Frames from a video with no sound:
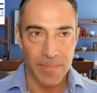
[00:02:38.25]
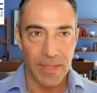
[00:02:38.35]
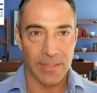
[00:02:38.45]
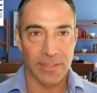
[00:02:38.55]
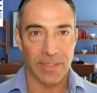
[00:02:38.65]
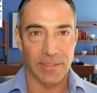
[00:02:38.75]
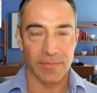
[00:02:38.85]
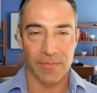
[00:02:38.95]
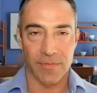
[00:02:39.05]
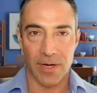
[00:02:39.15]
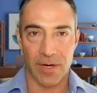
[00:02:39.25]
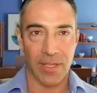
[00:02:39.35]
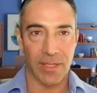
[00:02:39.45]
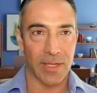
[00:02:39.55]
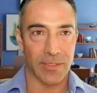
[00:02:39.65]
It's a
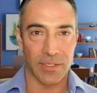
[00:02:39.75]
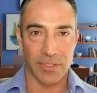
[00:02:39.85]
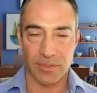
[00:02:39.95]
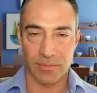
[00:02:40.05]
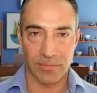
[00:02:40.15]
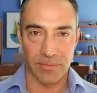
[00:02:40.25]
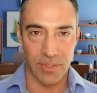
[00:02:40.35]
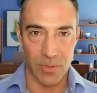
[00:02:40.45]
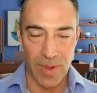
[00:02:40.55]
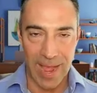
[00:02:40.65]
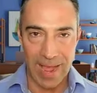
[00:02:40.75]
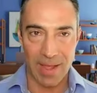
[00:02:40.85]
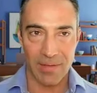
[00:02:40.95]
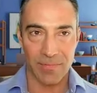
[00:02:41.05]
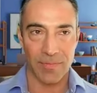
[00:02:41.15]
very like just do you
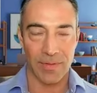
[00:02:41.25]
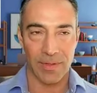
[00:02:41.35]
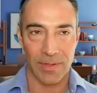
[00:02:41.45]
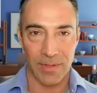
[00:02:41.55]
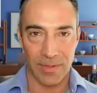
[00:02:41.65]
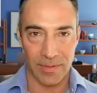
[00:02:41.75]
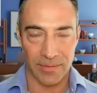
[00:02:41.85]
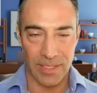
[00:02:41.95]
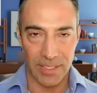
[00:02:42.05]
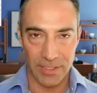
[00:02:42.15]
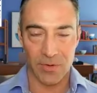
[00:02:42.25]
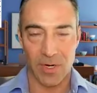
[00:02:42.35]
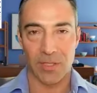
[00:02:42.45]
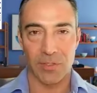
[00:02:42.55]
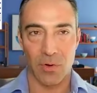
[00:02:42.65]
have a decent
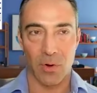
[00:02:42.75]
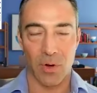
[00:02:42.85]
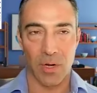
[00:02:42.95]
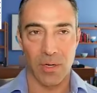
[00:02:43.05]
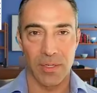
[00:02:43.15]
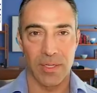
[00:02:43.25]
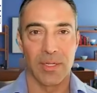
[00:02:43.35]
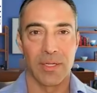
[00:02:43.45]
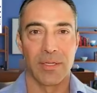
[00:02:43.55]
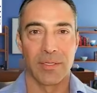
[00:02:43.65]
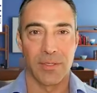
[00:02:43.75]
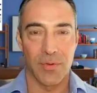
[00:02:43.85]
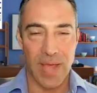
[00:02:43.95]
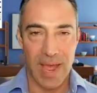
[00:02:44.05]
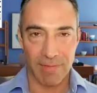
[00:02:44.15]
credit score? Do
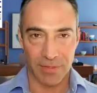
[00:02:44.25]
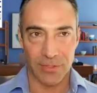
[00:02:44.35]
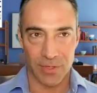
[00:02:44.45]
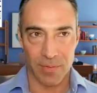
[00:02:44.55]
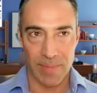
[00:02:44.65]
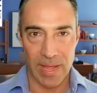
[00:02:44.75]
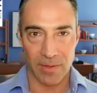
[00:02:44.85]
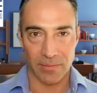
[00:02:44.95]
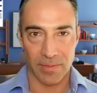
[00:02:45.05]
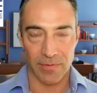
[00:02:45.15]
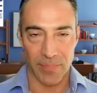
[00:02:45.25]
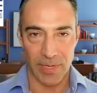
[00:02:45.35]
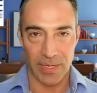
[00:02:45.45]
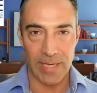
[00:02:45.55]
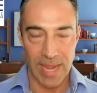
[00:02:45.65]
you have a certain amount of
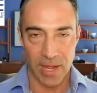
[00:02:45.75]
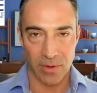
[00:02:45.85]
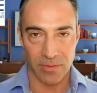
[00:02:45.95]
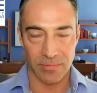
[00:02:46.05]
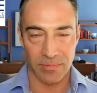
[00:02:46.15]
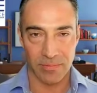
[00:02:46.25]
money down?